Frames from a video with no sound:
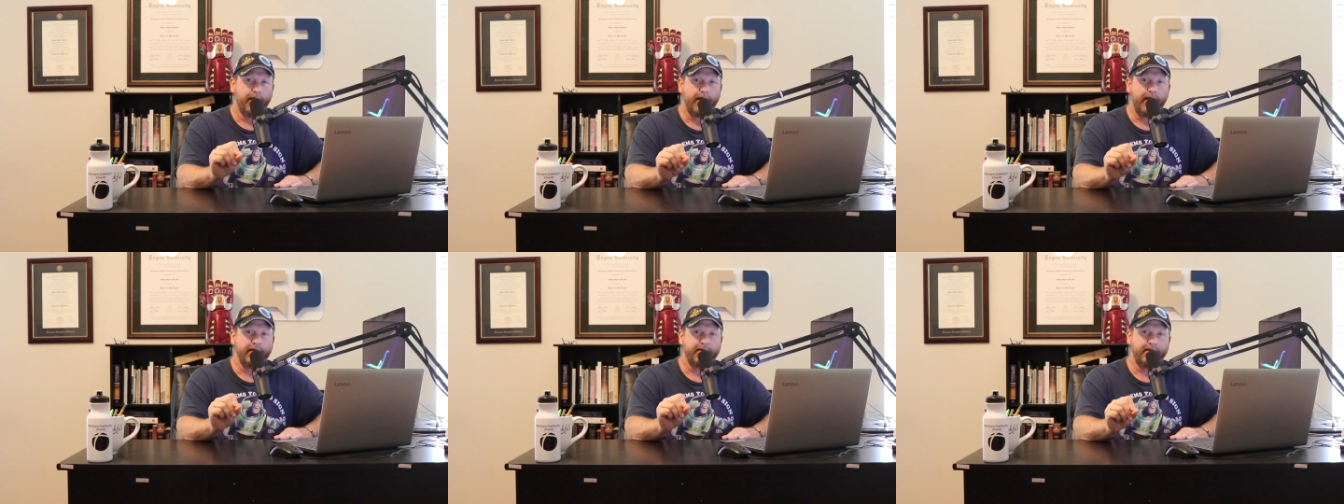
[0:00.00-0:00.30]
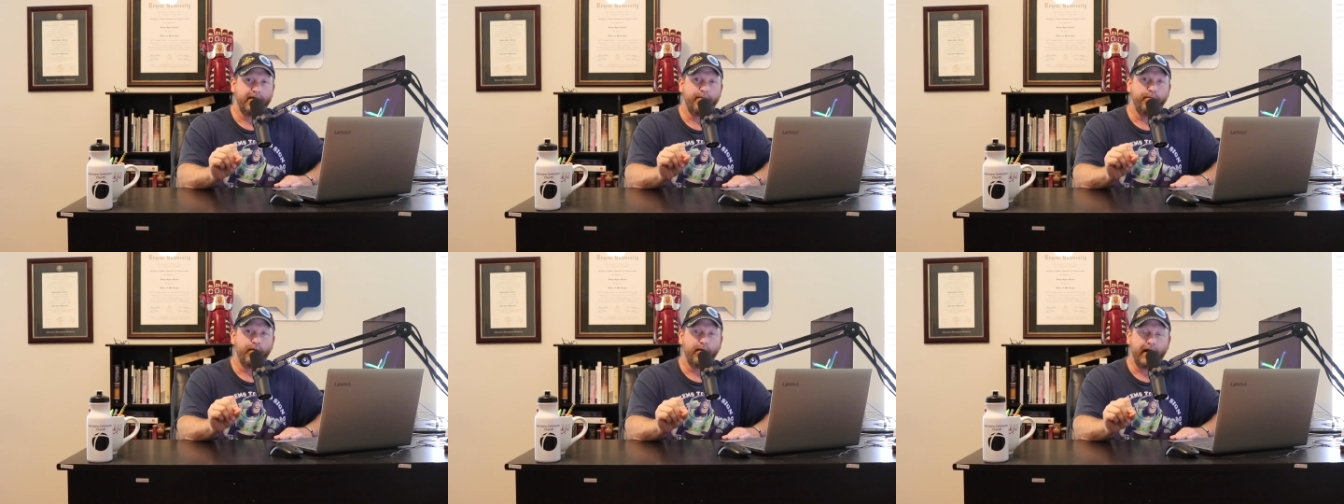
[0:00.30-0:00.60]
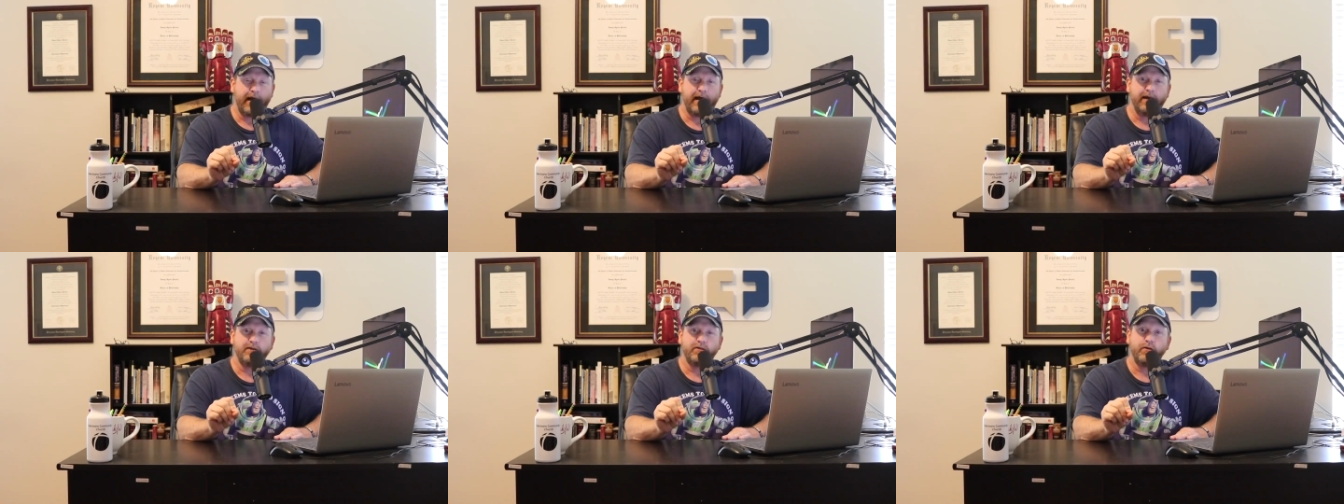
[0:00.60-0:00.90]
than that
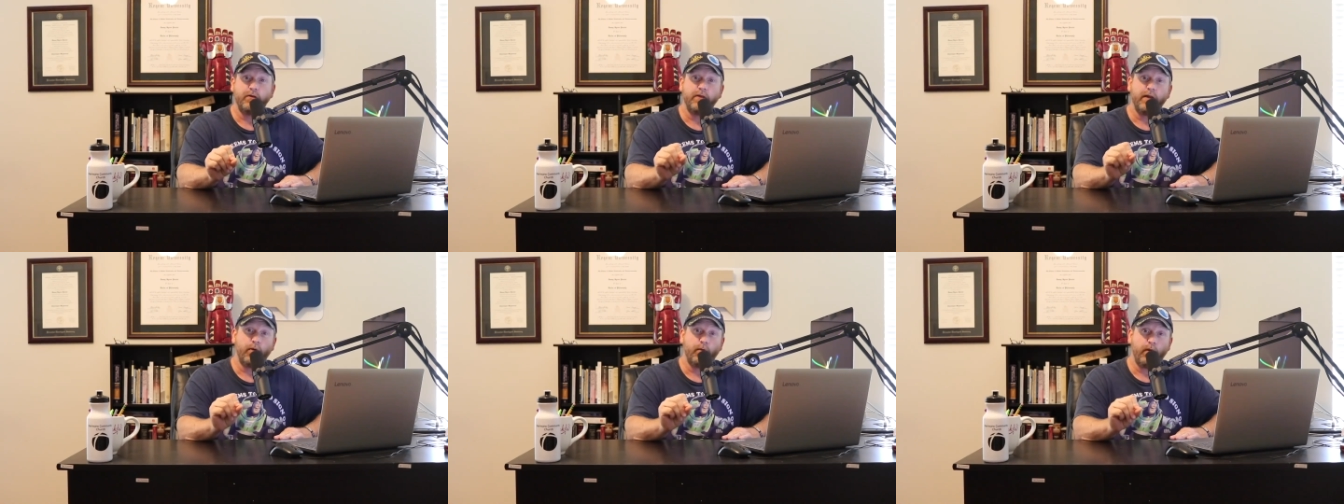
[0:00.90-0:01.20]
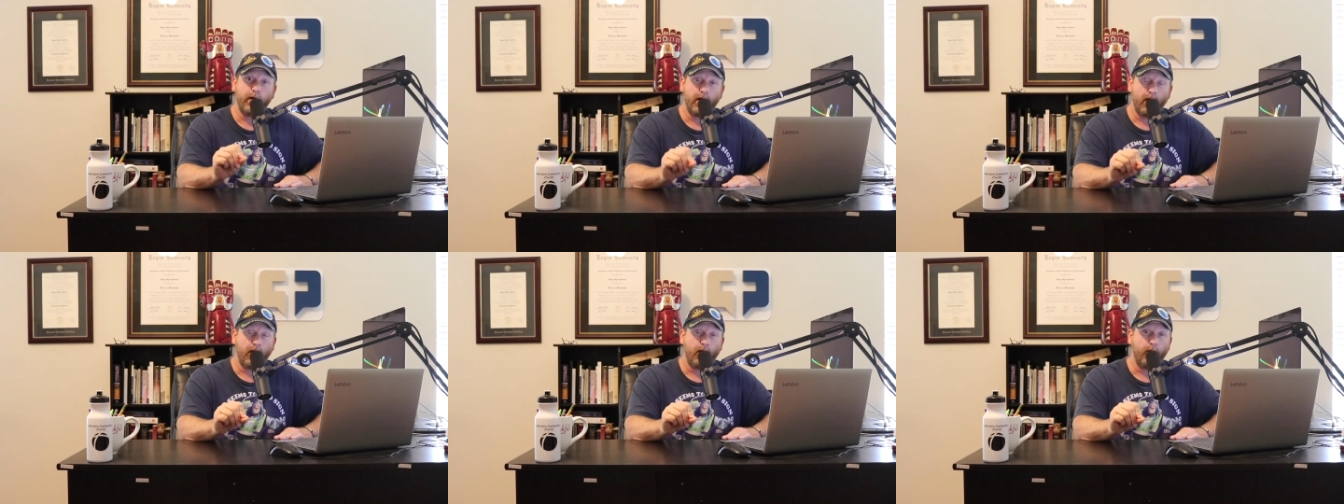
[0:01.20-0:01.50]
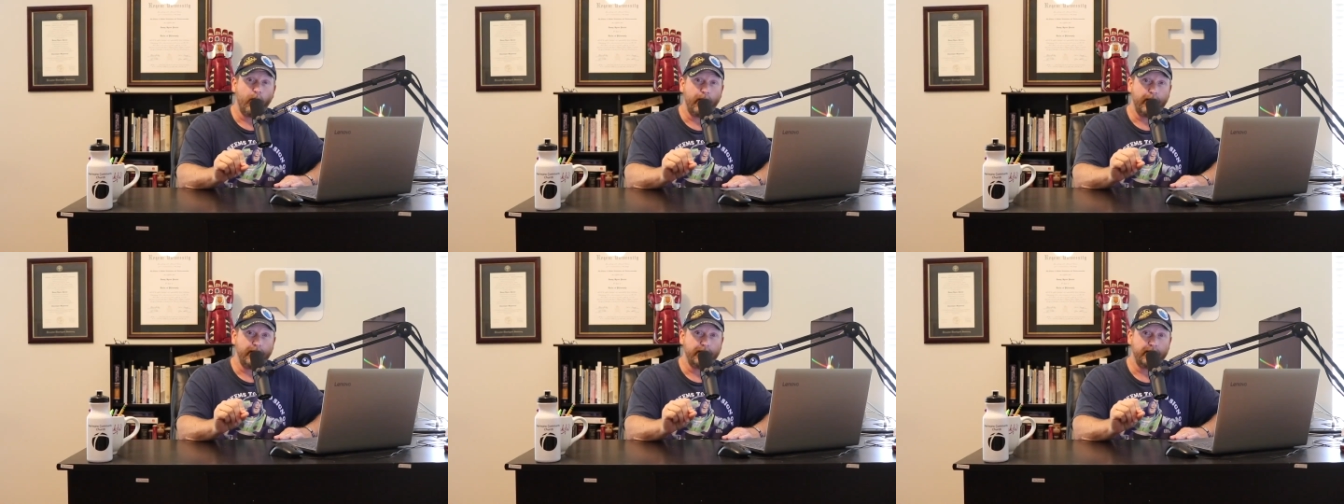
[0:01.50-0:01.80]
simple answer that we
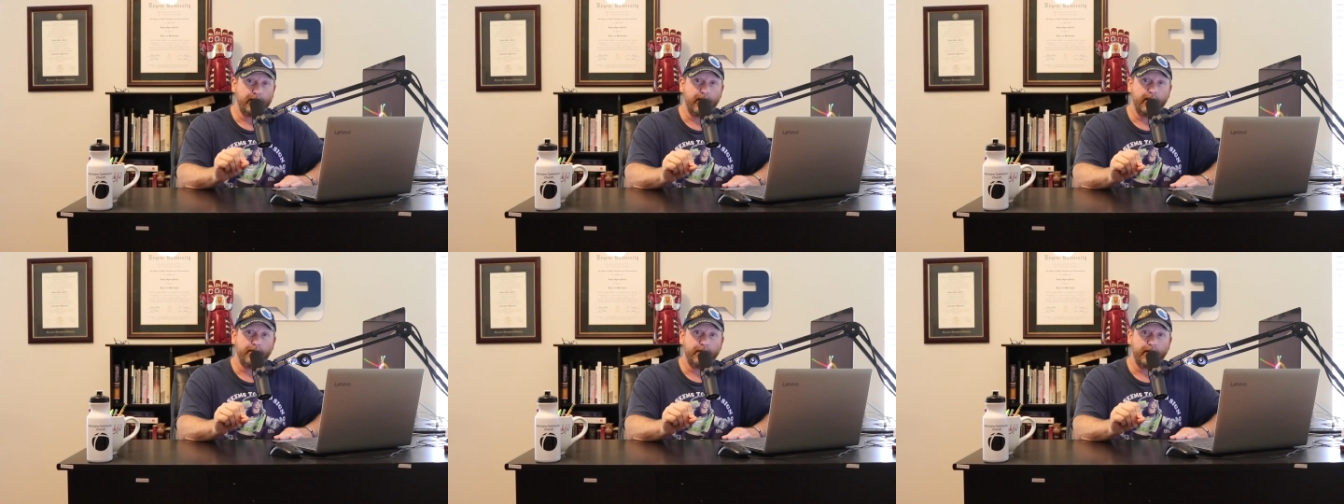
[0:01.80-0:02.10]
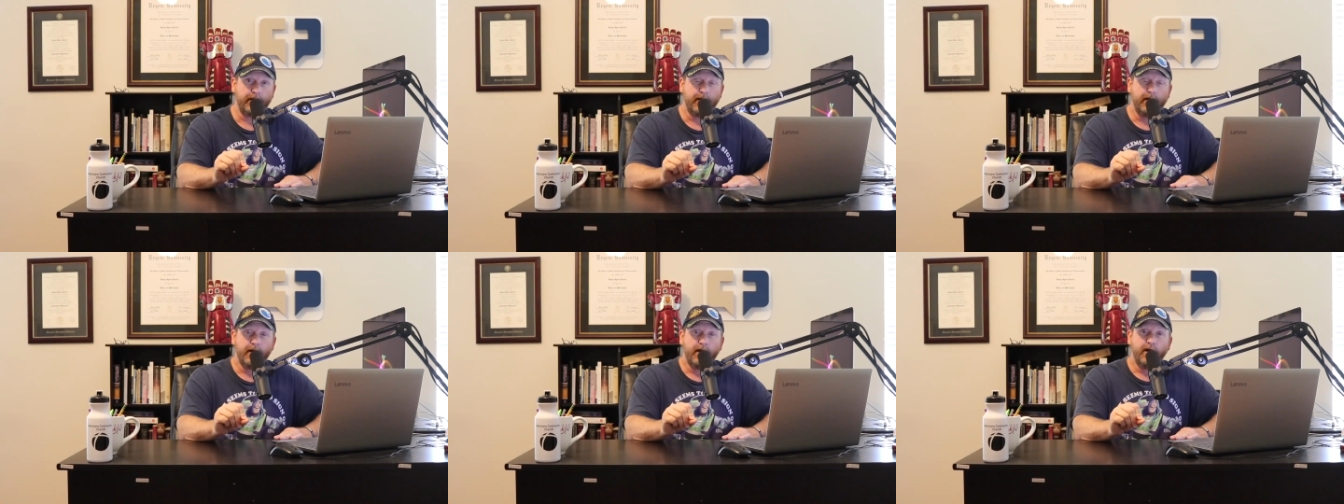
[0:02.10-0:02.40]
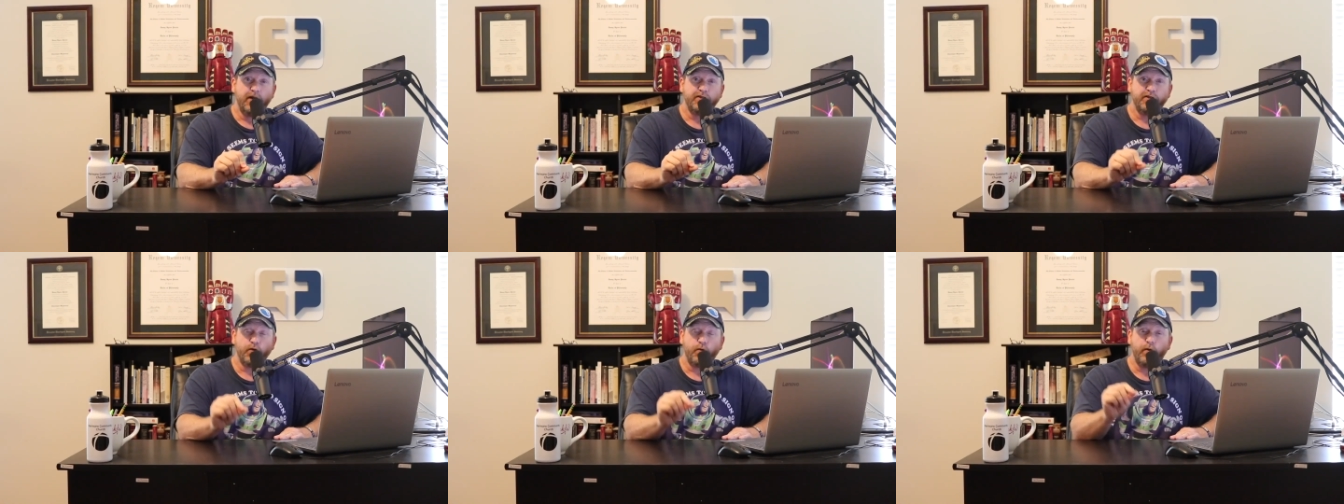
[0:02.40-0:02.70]
always give it.
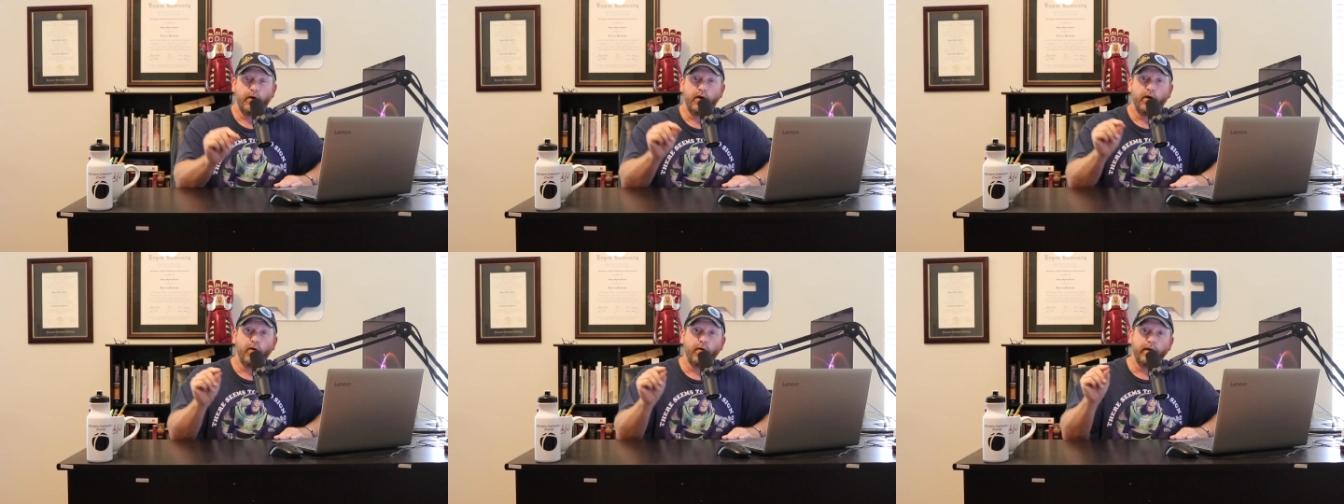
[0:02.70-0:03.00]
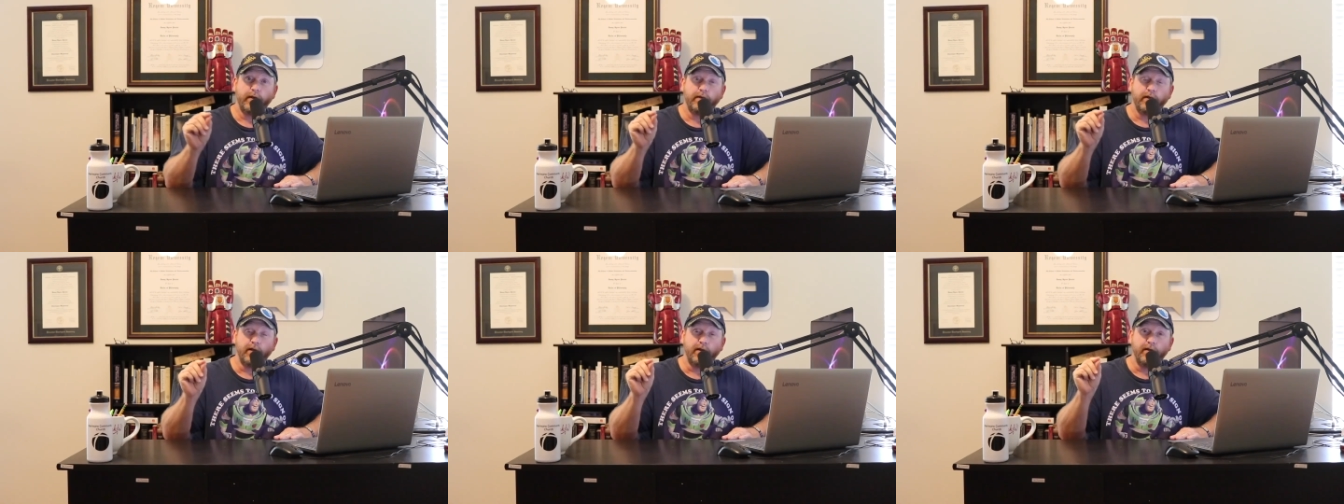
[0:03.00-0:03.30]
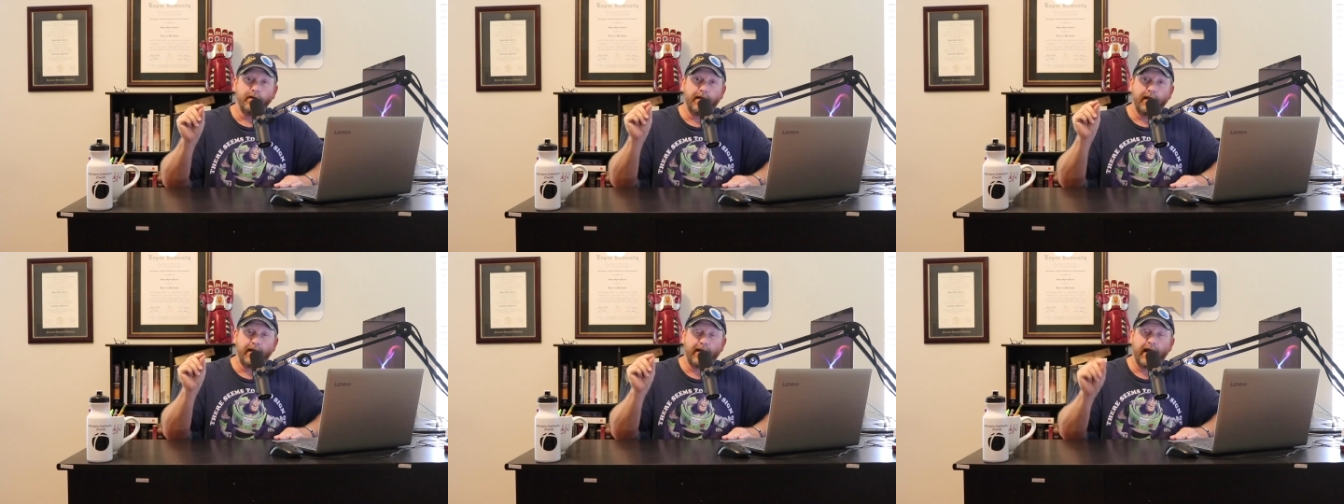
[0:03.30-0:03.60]
So we're going to
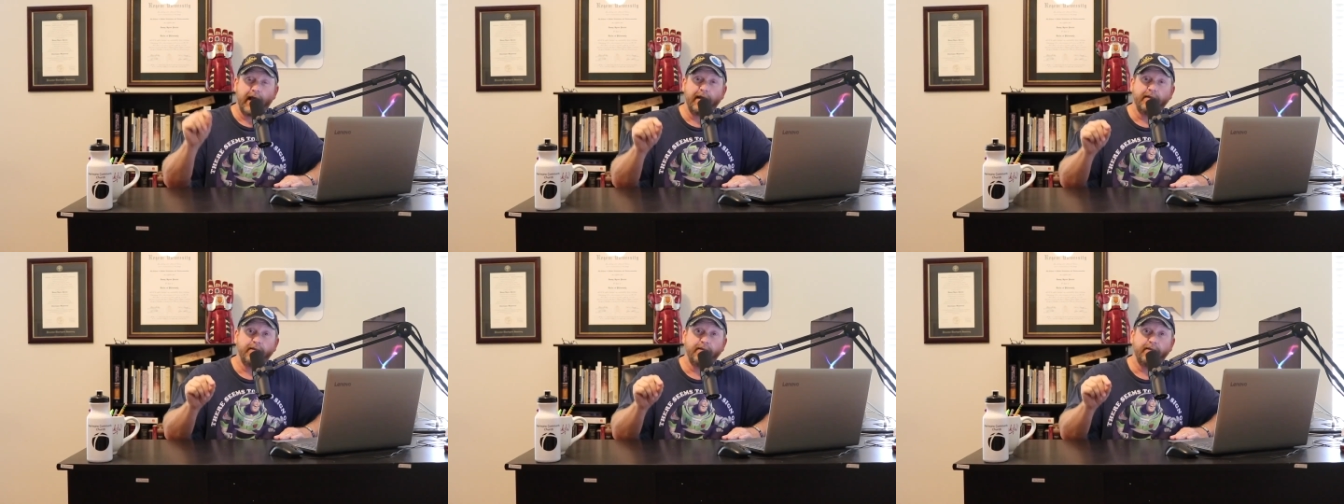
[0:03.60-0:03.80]
look at